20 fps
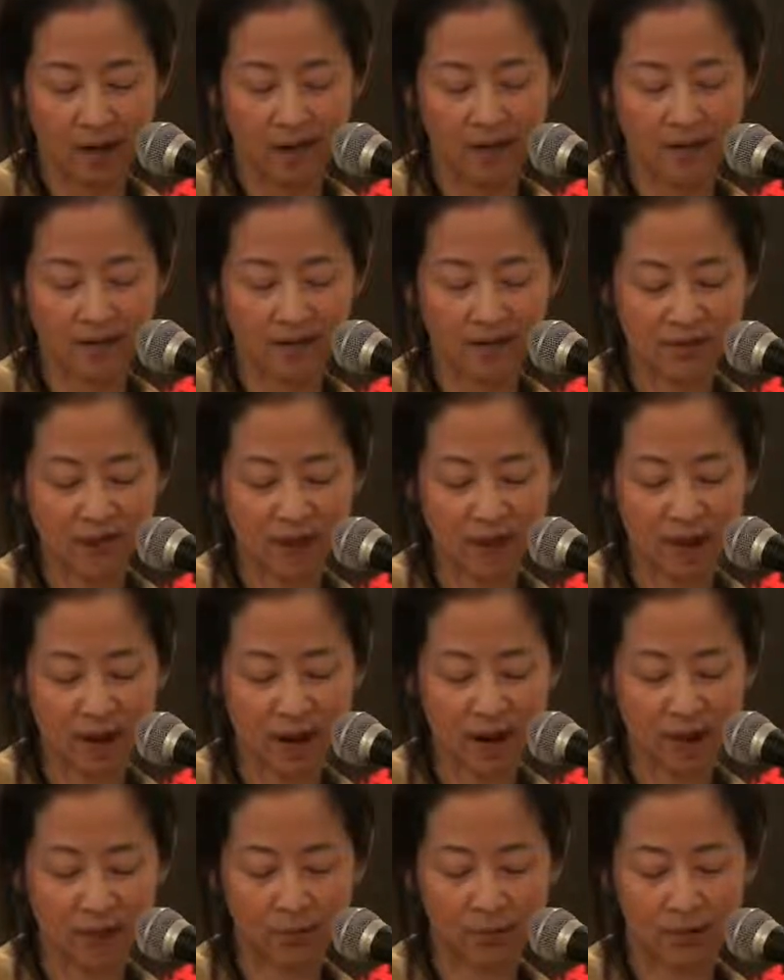and step
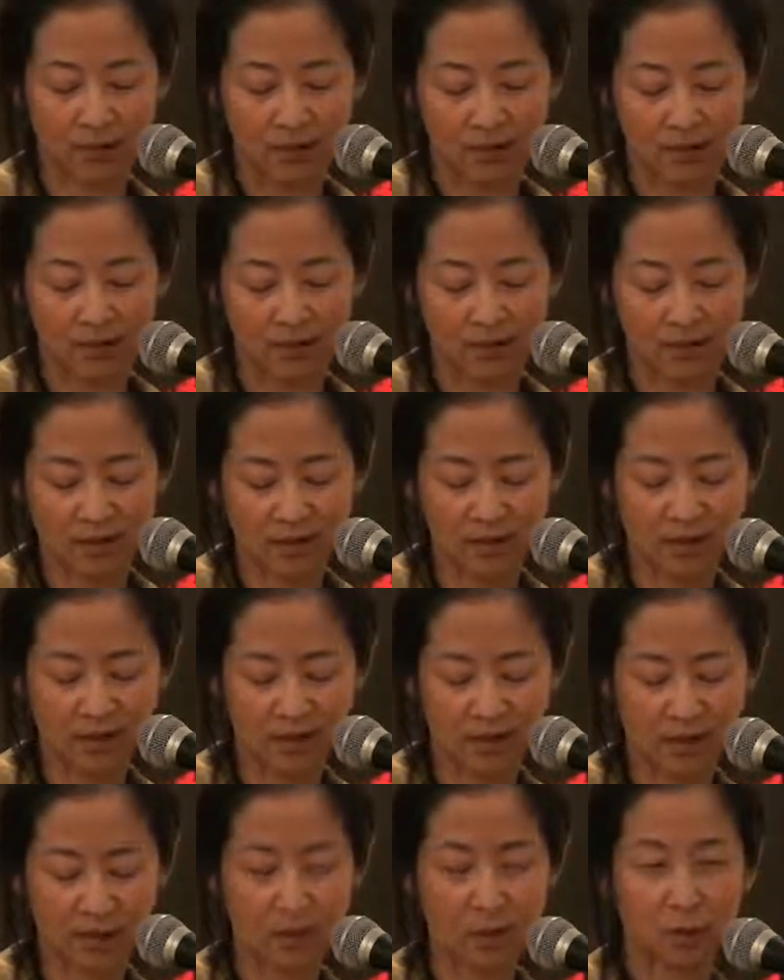out into the
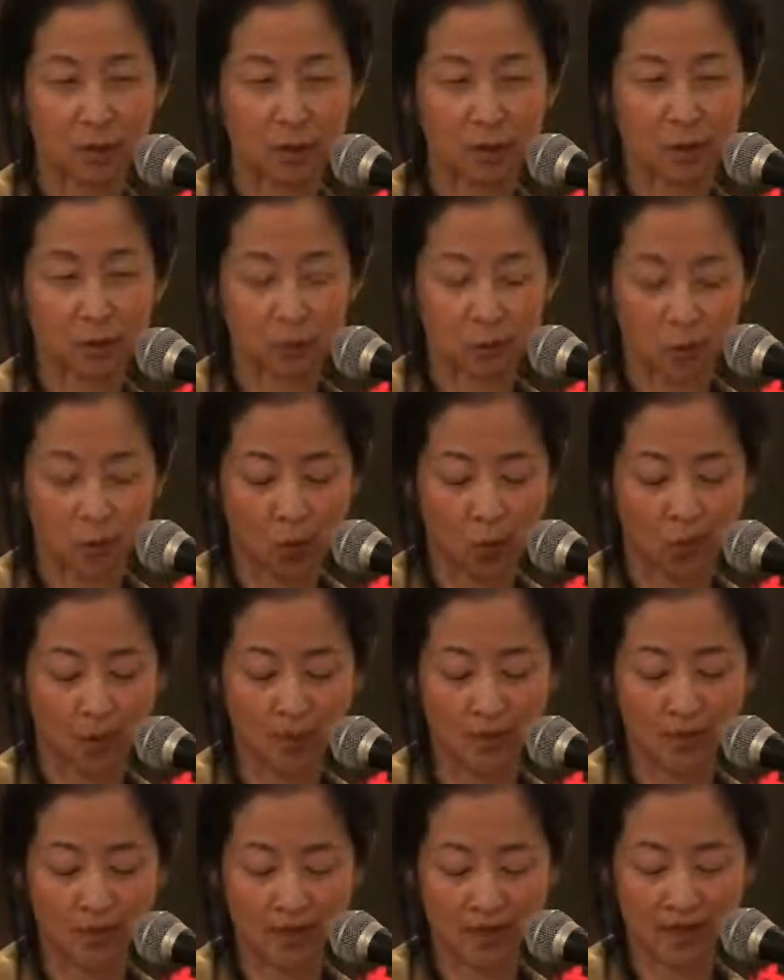still,
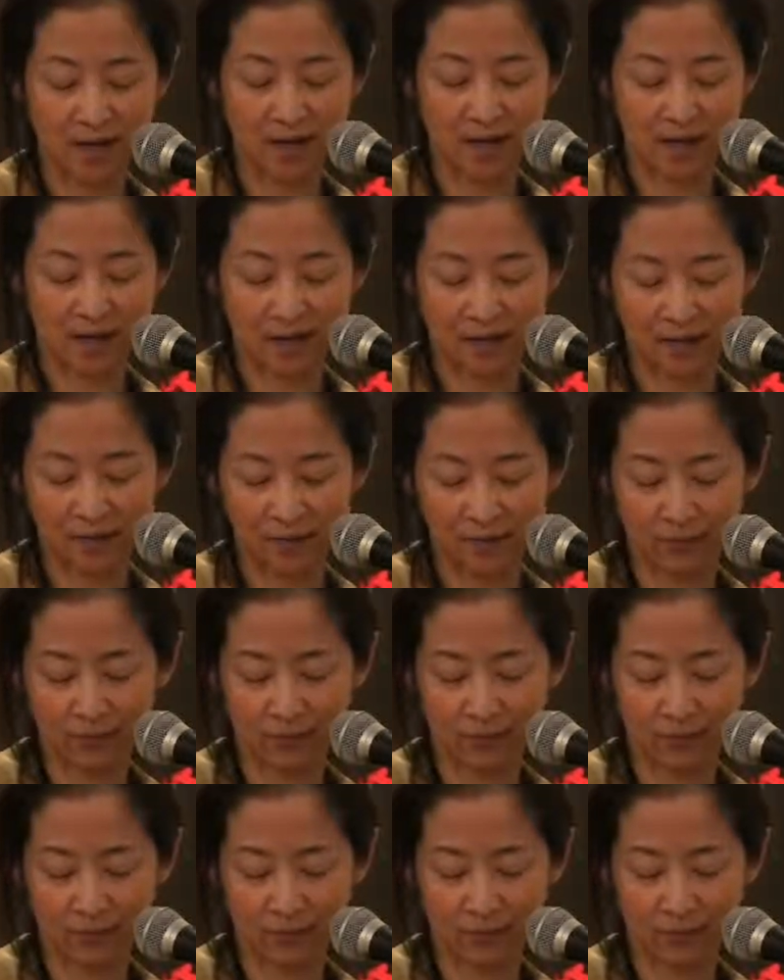warm day.